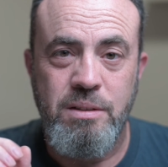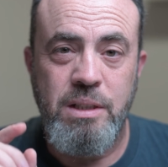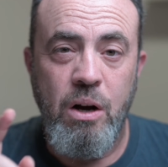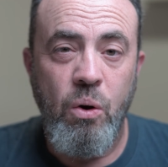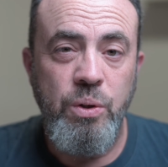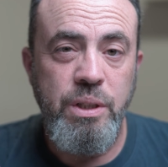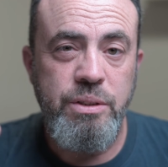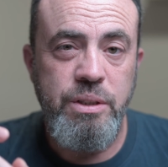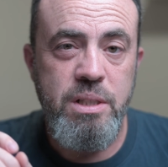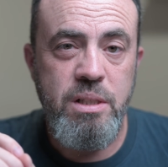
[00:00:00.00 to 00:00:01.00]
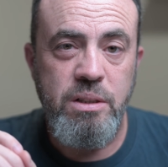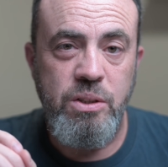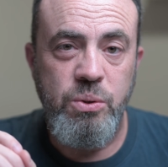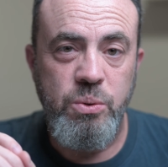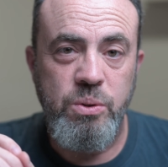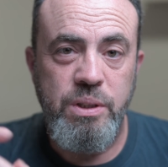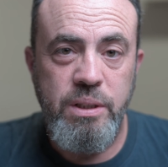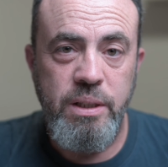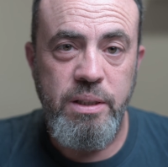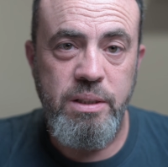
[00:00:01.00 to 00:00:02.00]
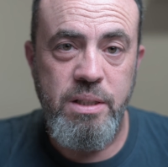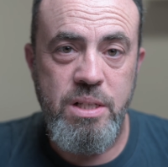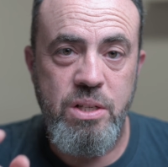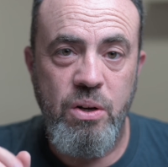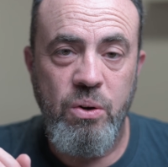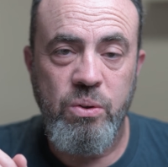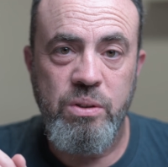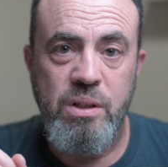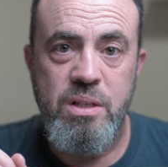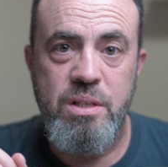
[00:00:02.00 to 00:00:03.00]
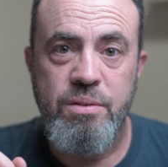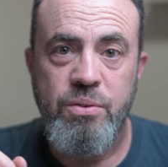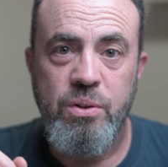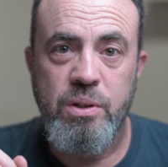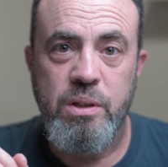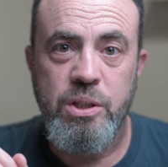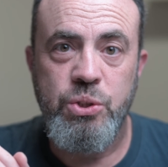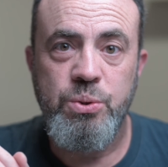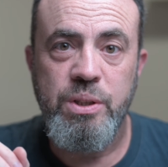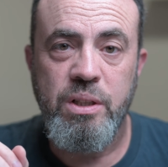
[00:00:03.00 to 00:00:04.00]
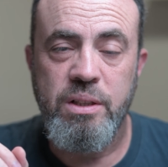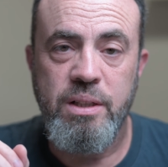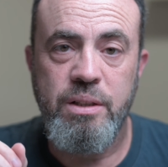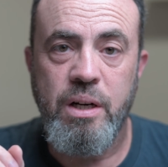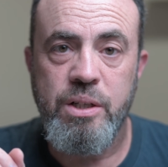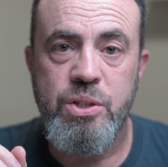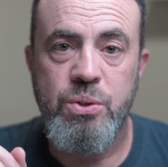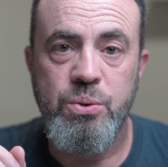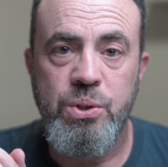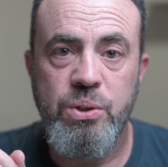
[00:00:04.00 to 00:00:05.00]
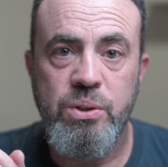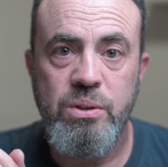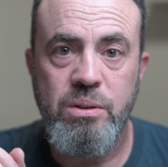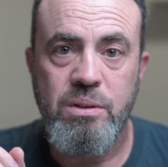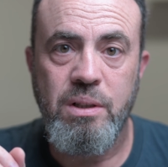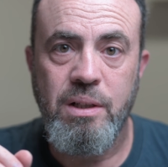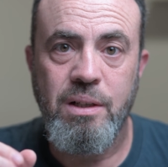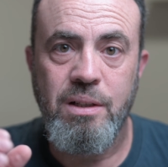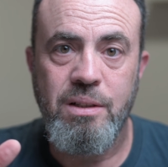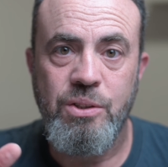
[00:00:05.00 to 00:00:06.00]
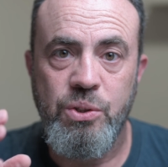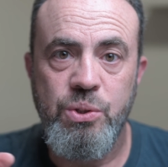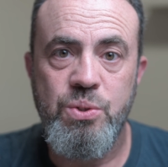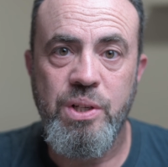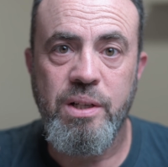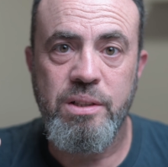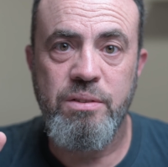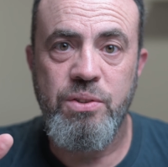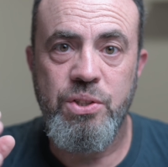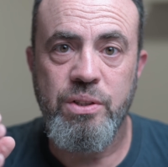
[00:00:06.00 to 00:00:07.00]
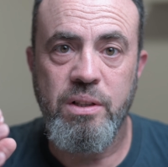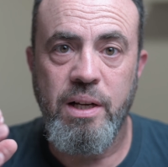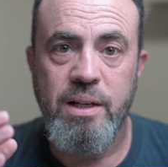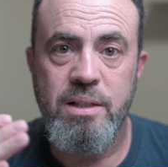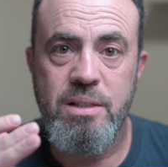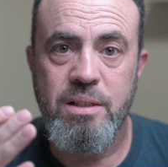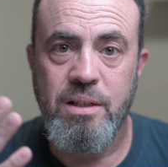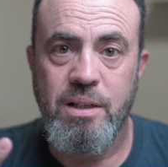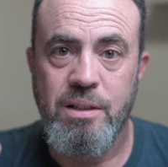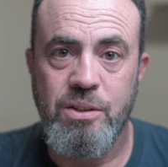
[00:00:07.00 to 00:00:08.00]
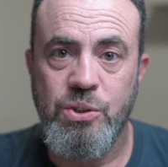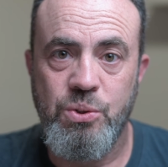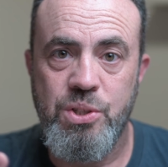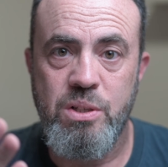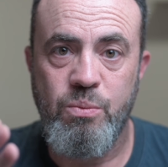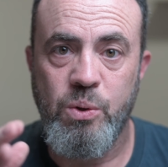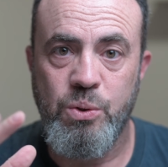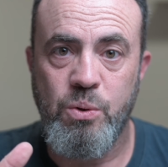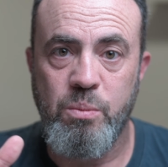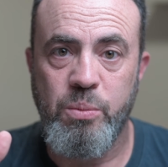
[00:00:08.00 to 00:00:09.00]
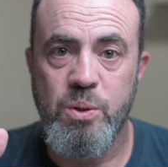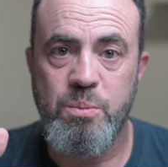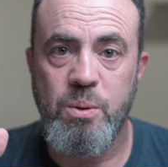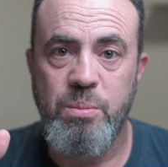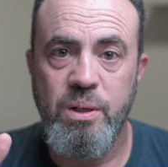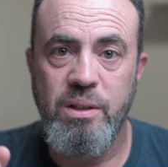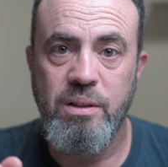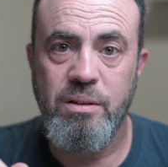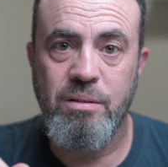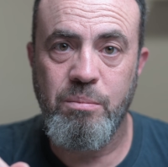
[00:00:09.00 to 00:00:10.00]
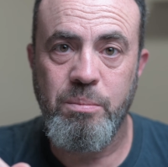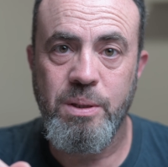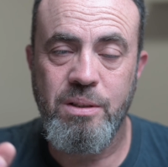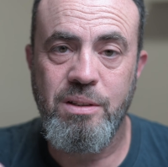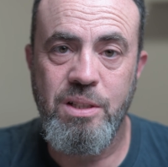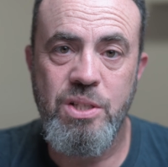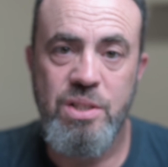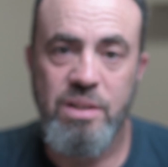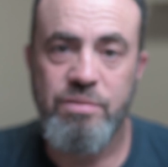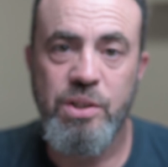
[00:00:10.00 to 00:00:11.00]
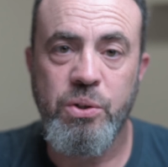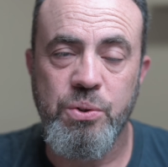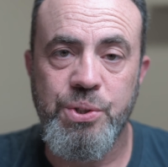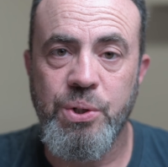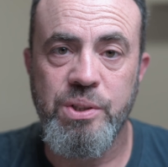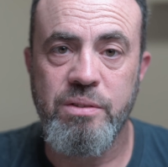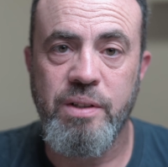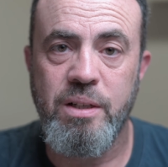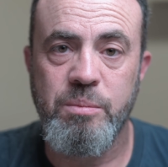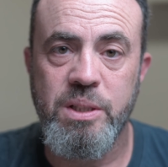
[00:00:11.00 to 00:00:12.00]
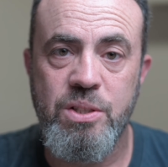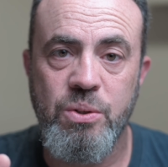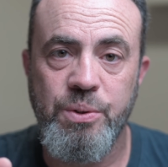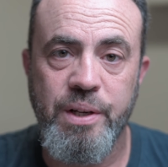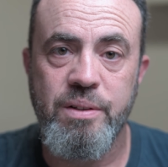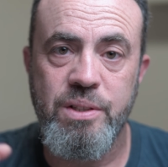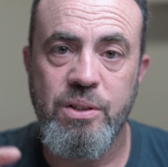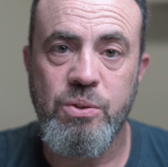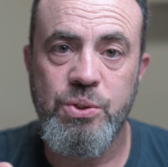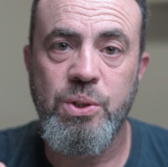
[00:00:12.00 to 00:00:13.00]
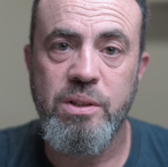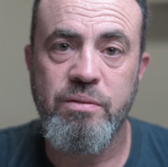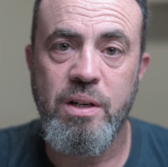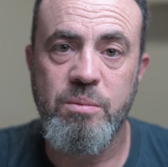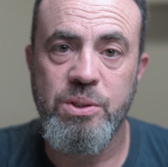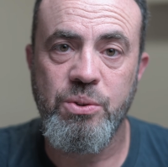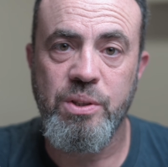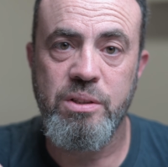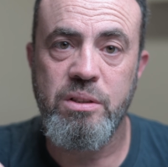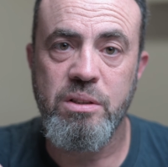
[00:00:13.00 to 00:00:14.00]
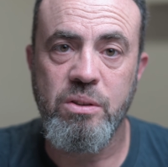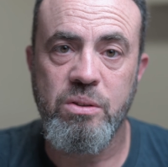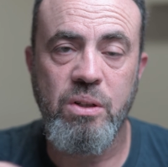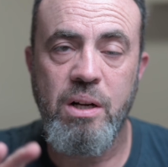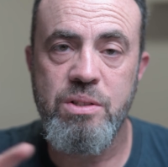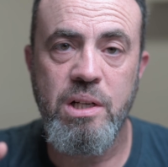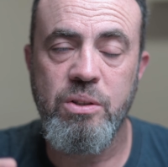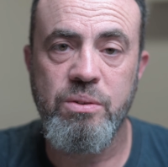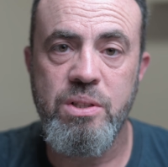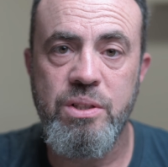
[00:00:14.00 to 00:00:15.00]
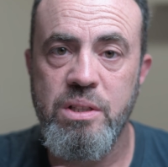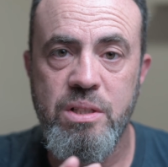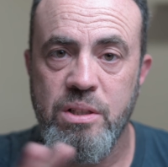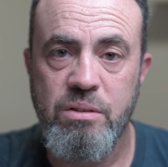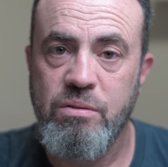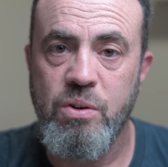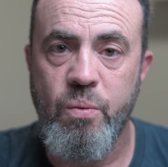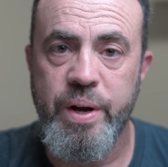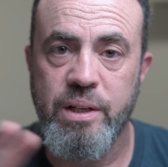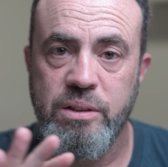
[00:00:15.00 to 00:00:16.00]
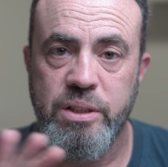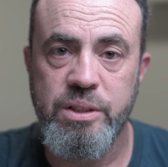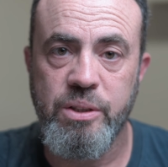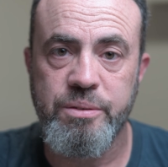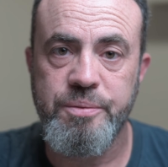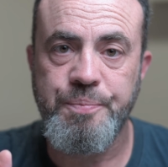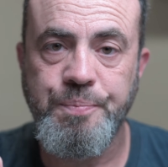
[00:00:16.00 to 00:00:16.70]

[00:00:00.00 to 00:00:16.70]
The only reason to turn this on is if you're shooting in a dark studio and you're using artificial lights and you just want to compose properly. But this is in a very controlled environment. So yes, in a controlled environment, you can turn it on. Outside on the streets, no way, turn it off.